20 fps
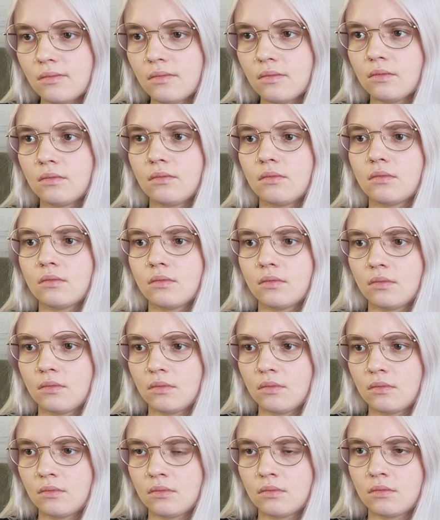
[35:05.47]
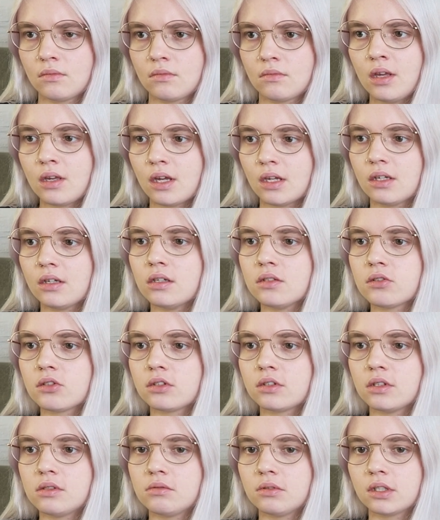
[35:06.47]
Where's that hoe? And they also
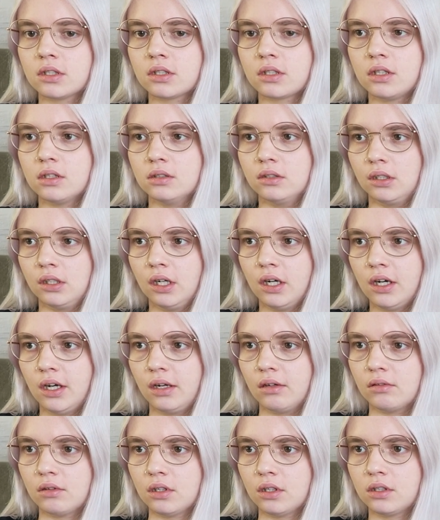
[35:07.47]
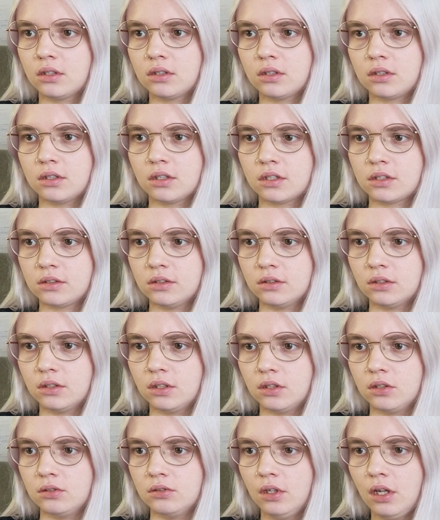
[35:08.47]
still wanted to kill the guy, right? Are they still
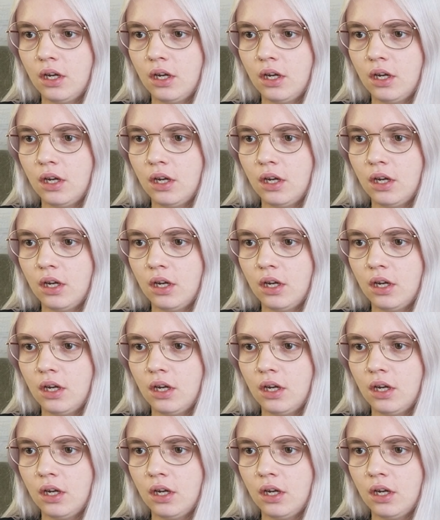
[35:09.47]
gonna do